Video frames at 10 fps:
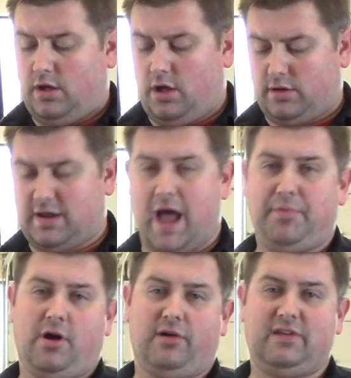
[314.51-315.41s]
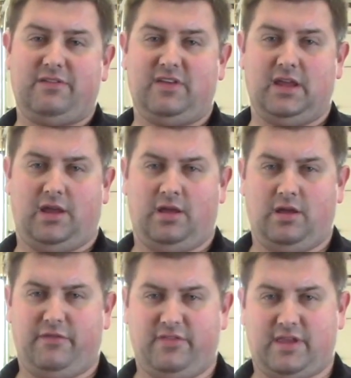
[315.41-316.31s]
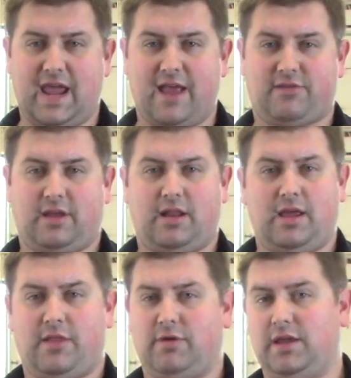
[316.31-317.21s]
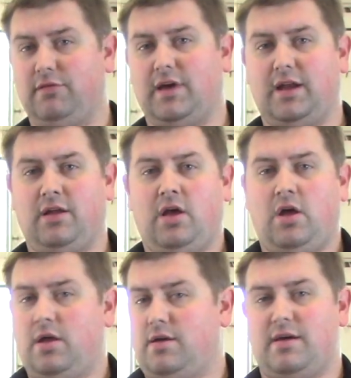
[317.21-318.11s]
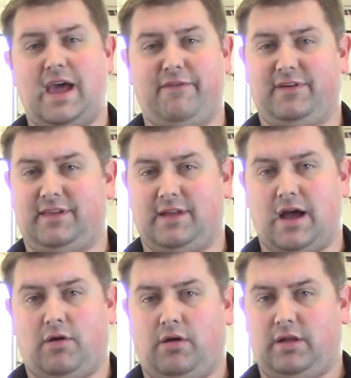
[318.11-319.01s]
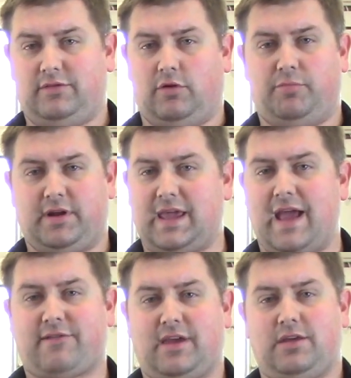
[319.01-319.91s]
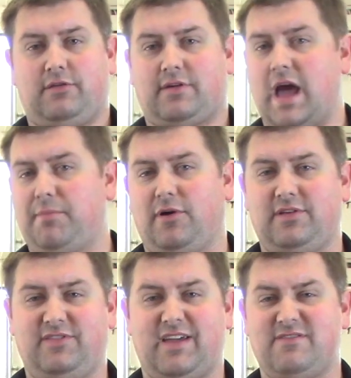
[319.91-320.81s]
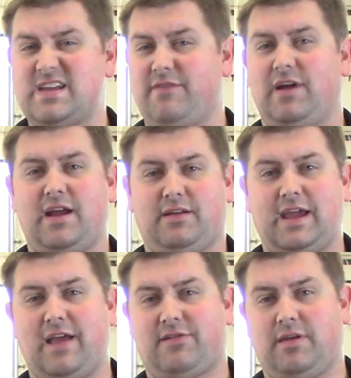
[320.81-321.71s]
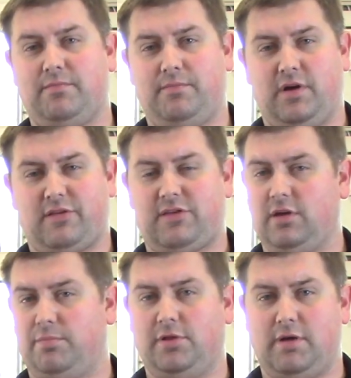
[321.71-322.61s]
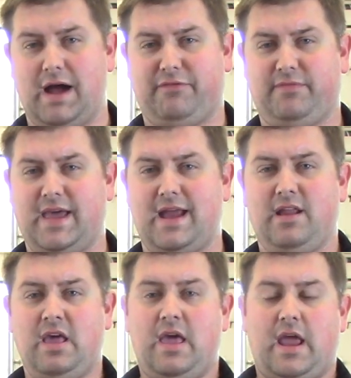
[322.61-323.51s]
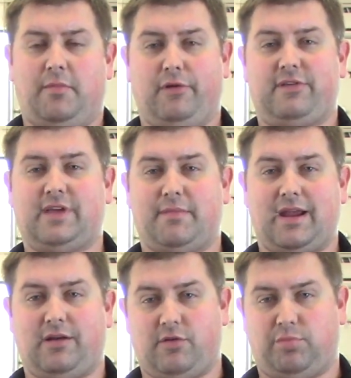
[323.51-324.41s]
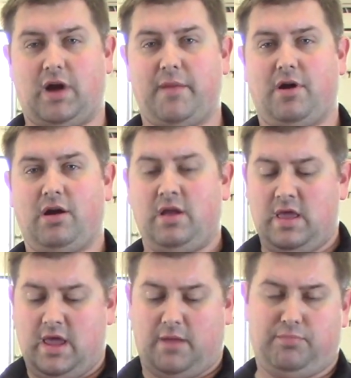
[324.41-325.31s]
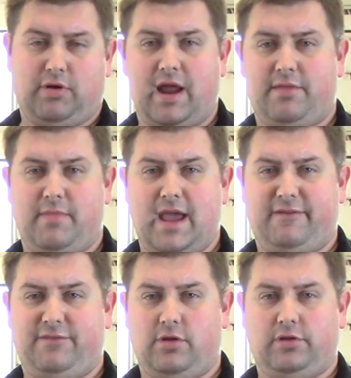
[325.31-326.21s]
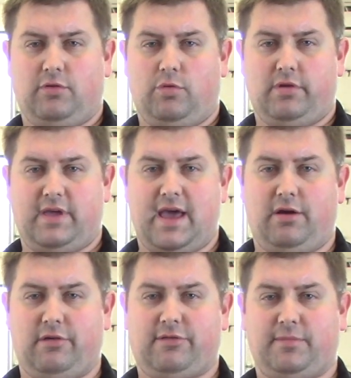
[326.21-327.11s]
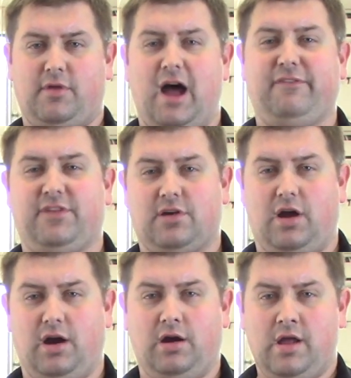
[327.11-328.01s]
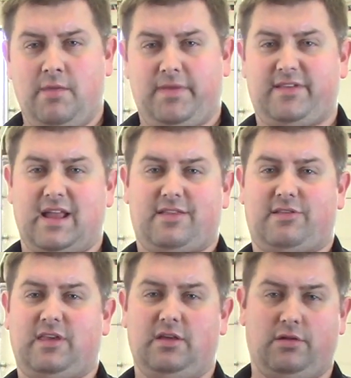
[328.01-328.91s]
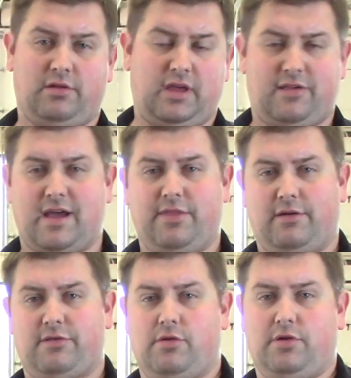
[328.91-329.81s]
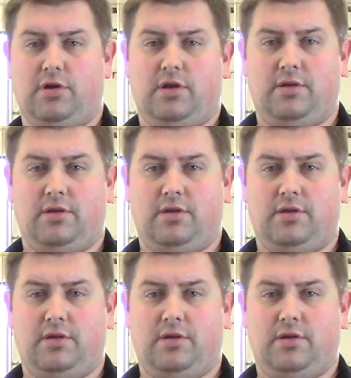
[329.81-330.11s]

Copper RTV for the gasket. That's what I use on everything now. Don't put a gasket, use the copper RTV. I've never had a seal blow out from that. And most of the time I gotta use a pry bar and pry the manifold or the headers or something off the car because that seal is on there so good.